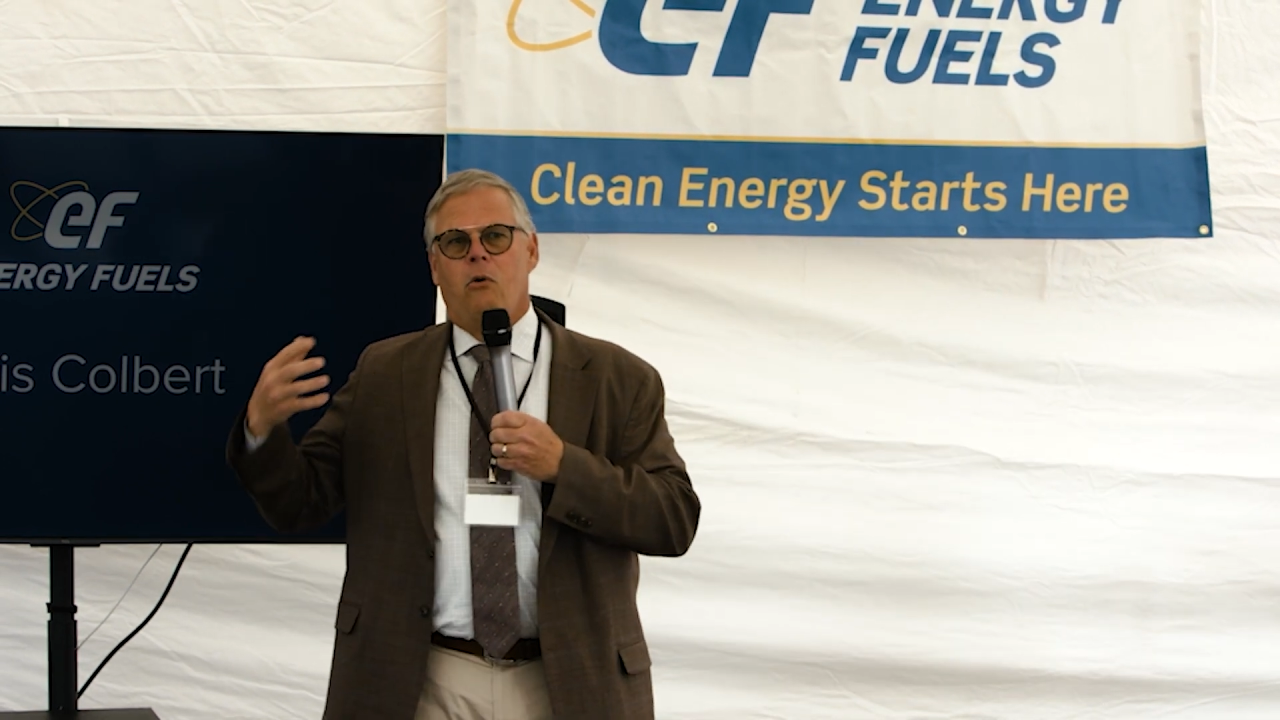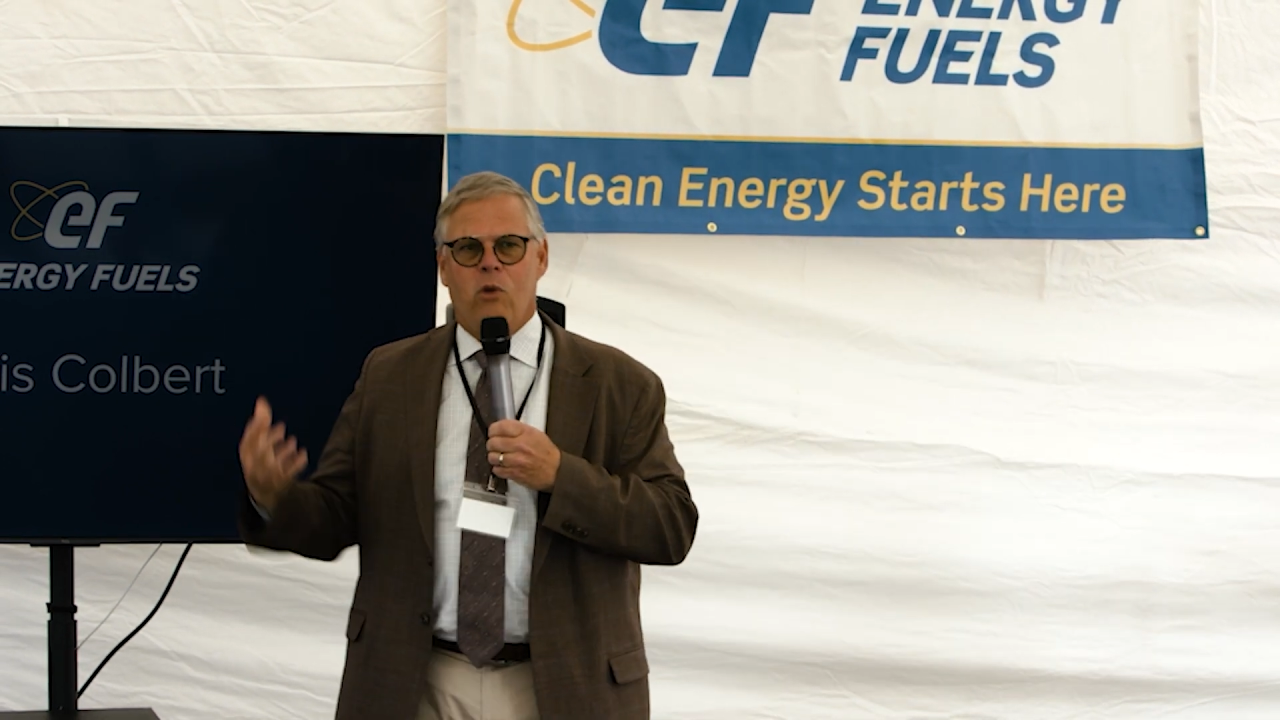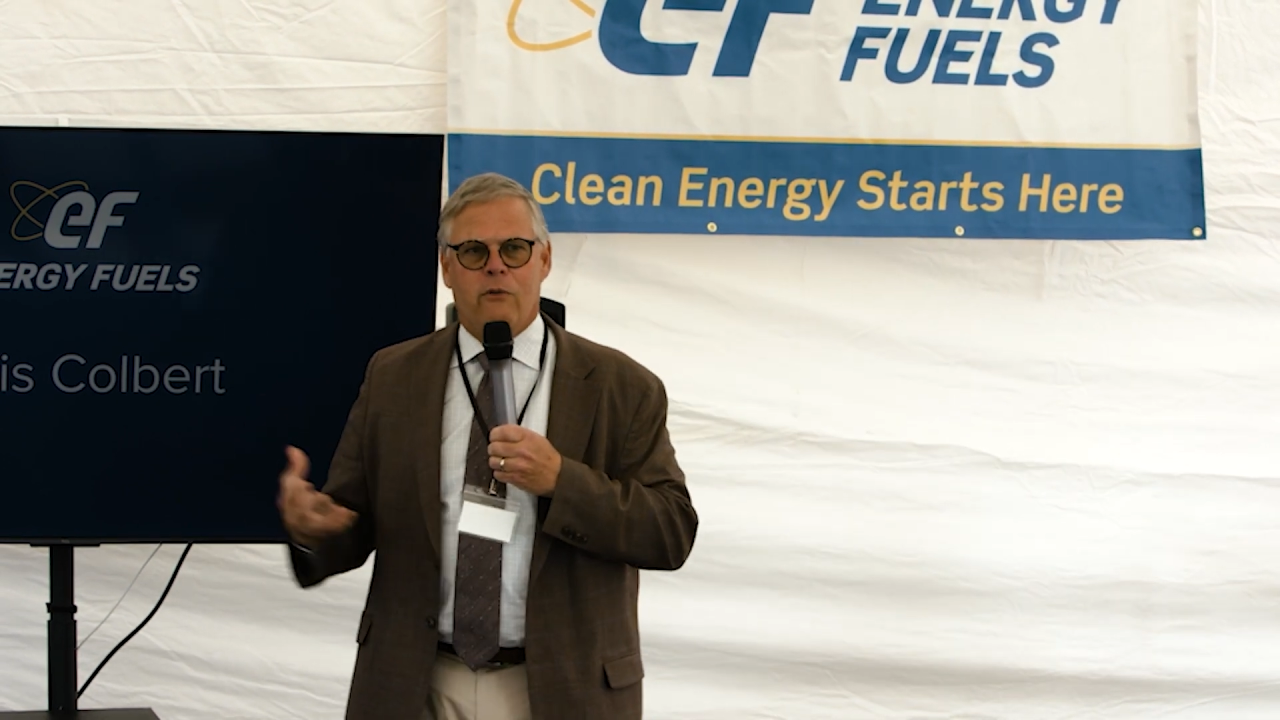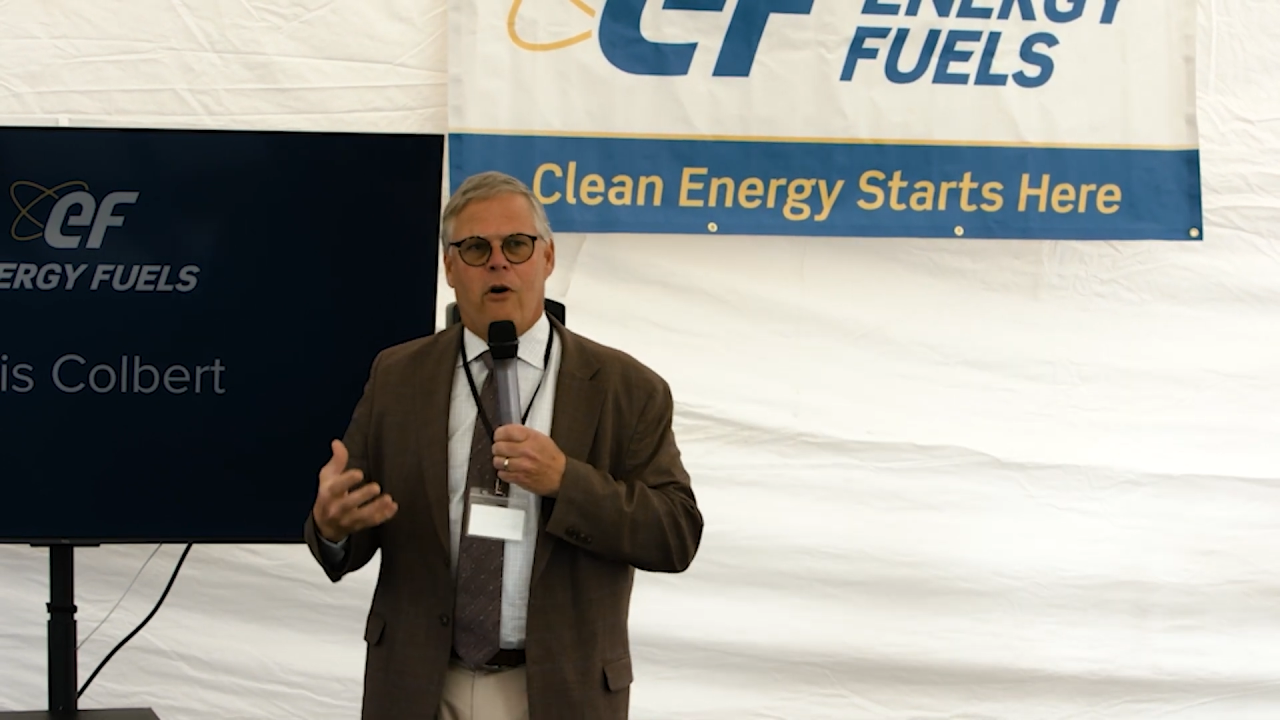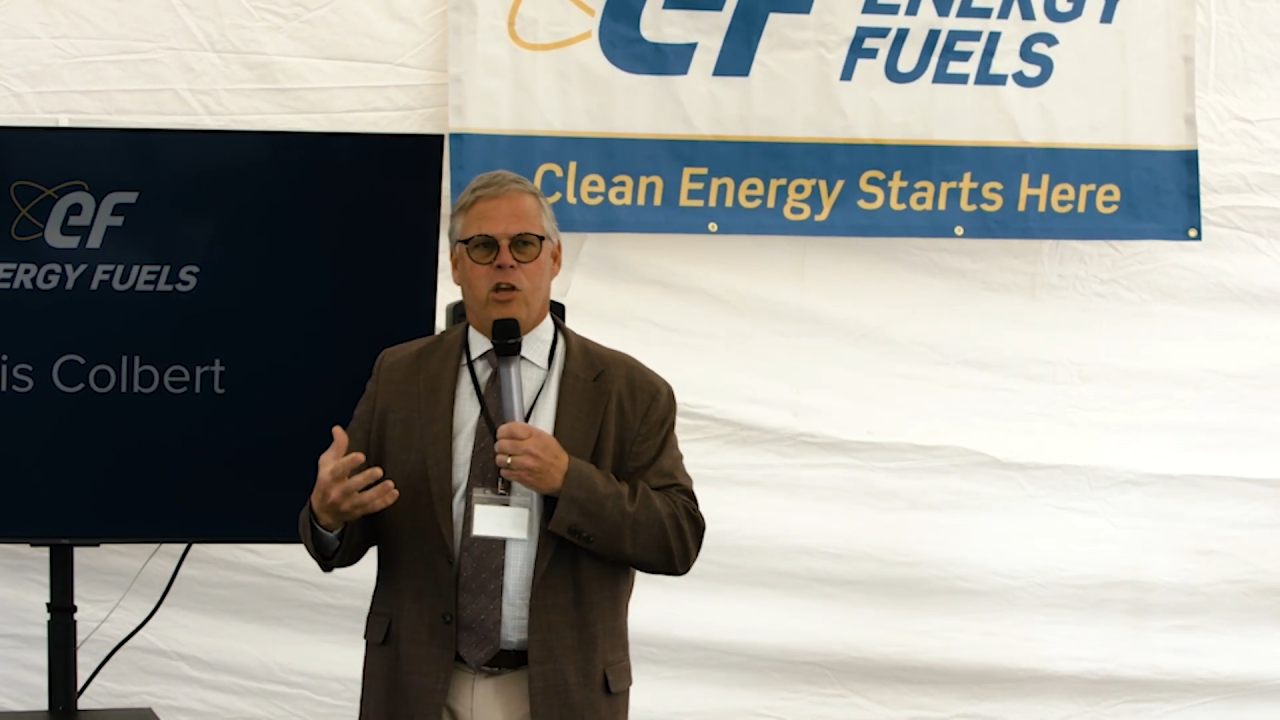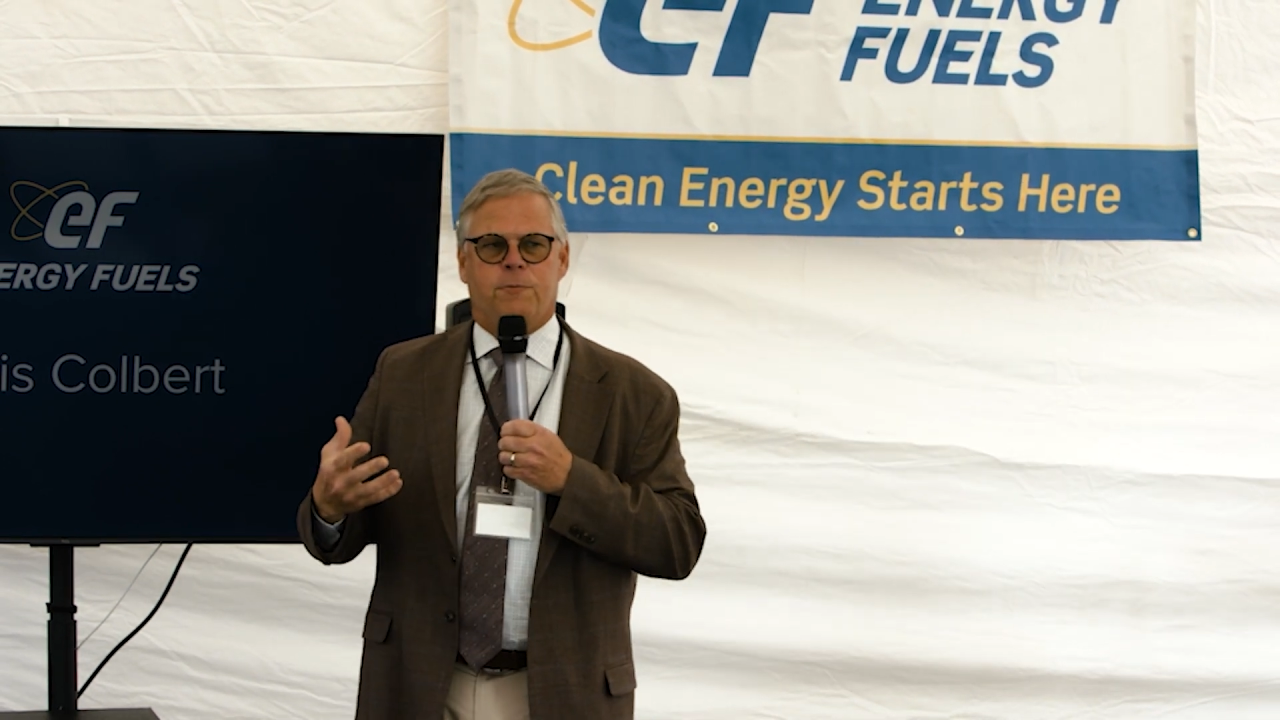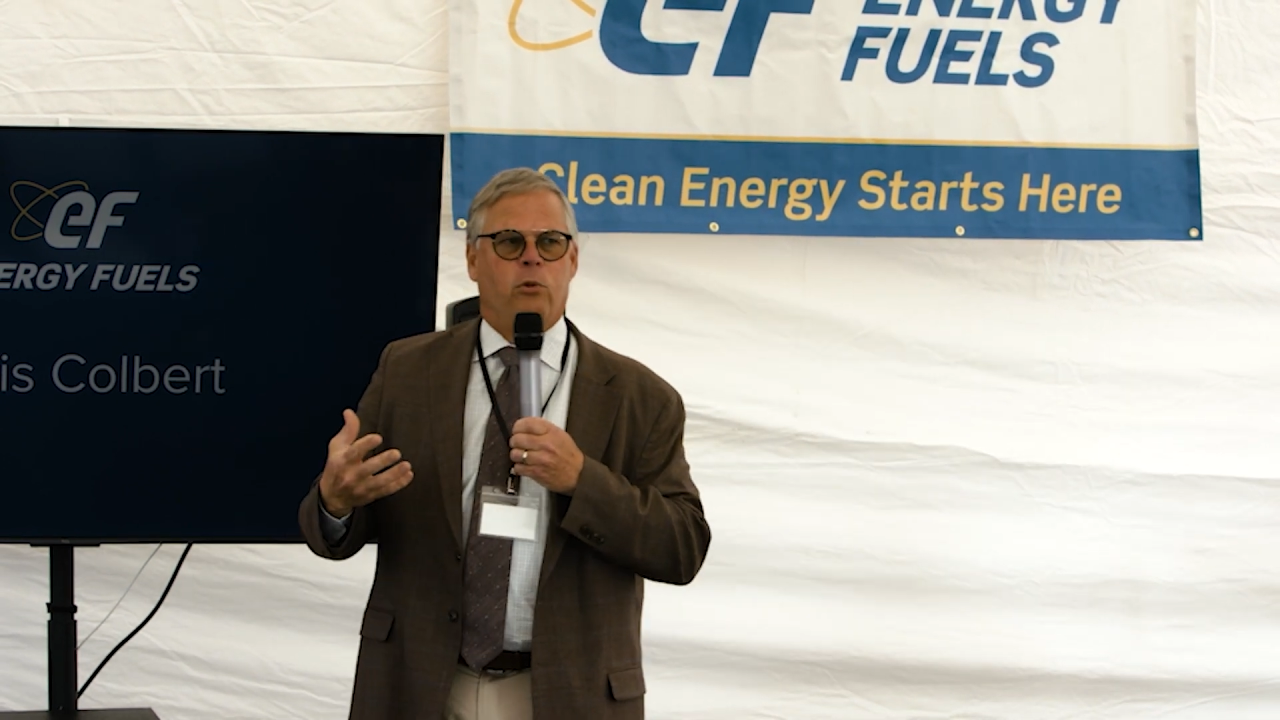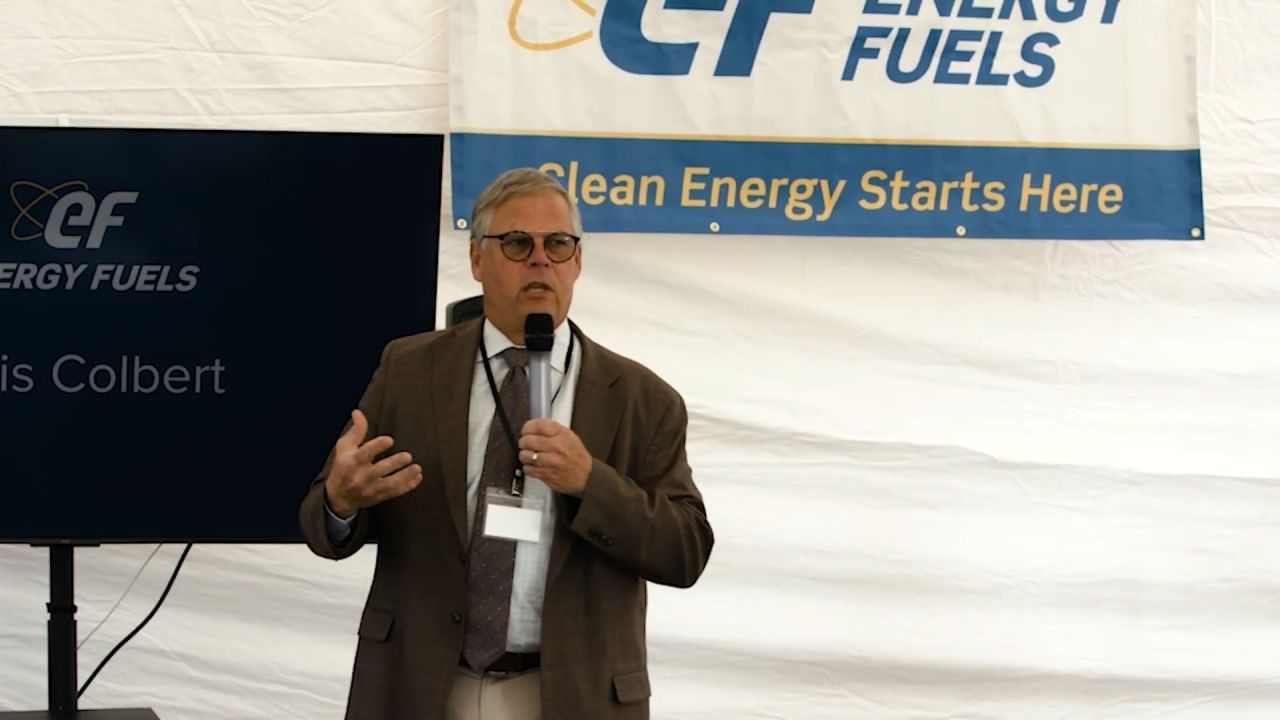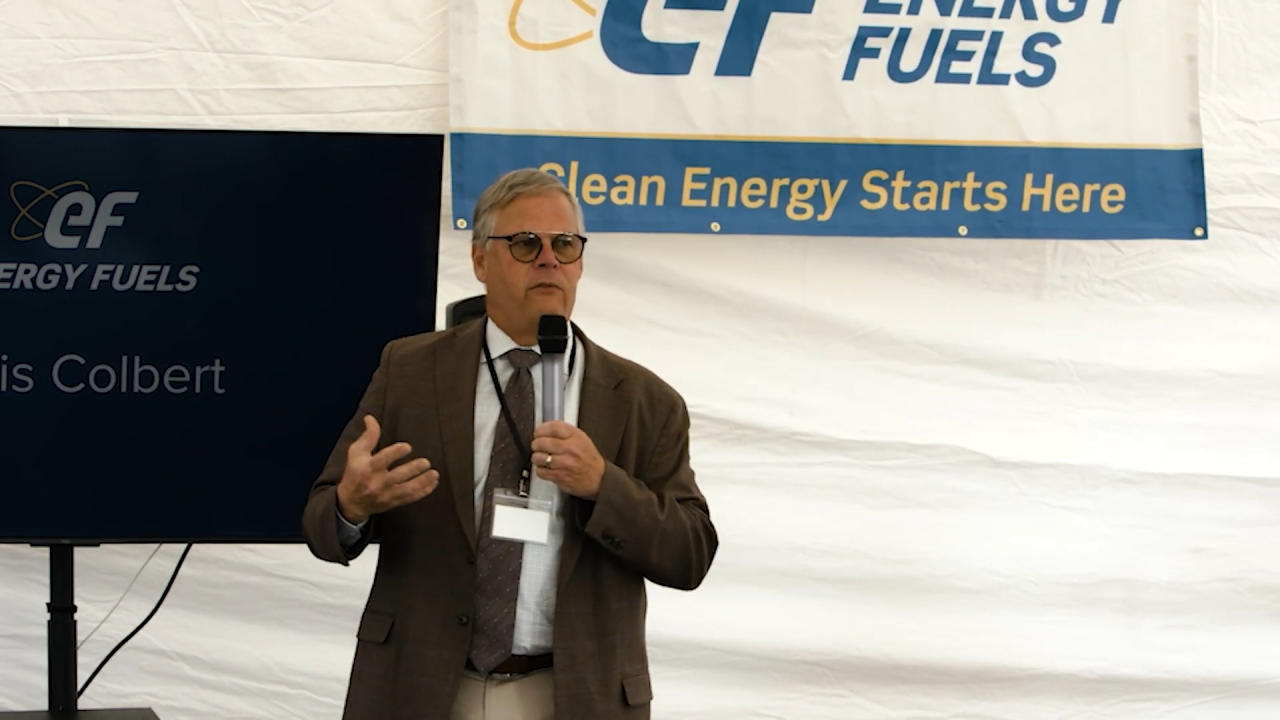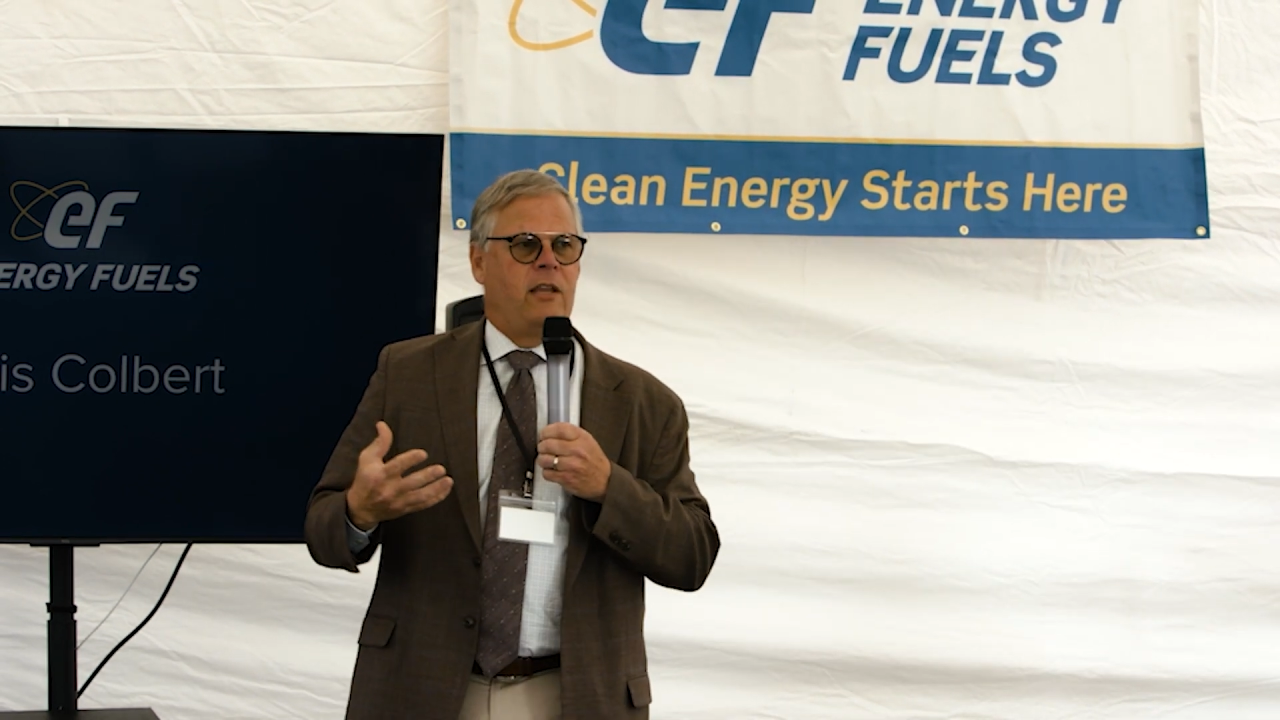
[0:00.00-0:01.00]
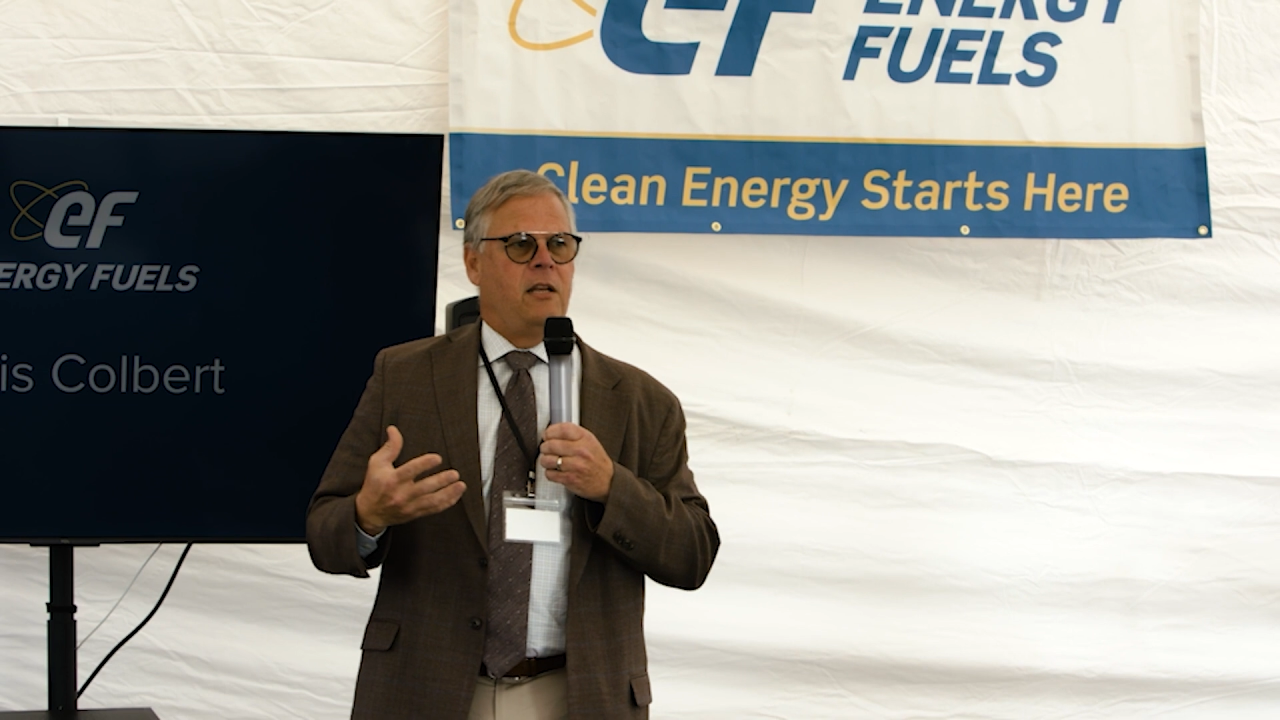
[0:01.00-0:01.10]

We've always believed that you